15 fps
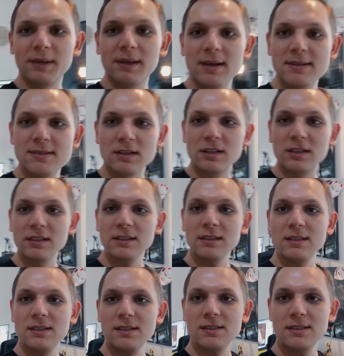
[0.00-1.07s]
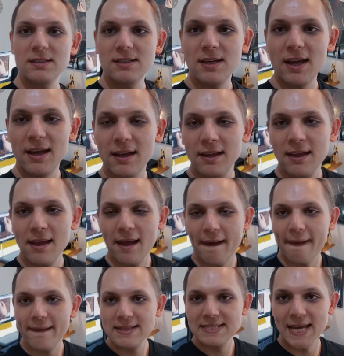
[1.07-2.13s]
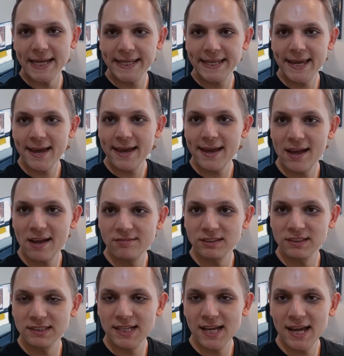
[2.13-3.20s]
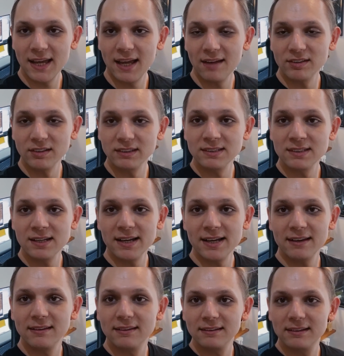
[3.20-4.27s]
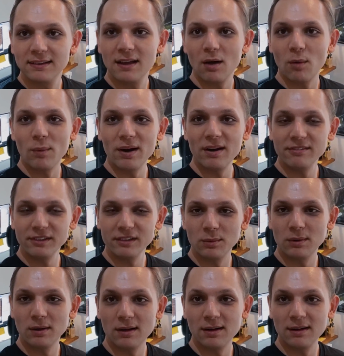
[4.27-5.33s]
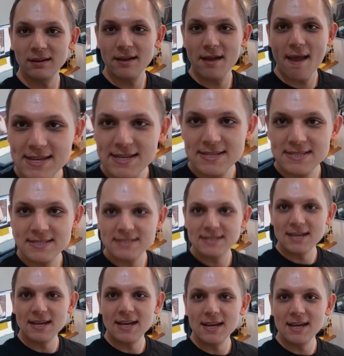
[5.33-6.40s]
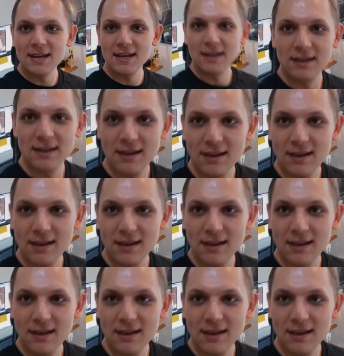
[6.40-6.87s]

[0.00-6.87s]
you guys are good. Take care, have a good day, have a good night. Wherever you are, stay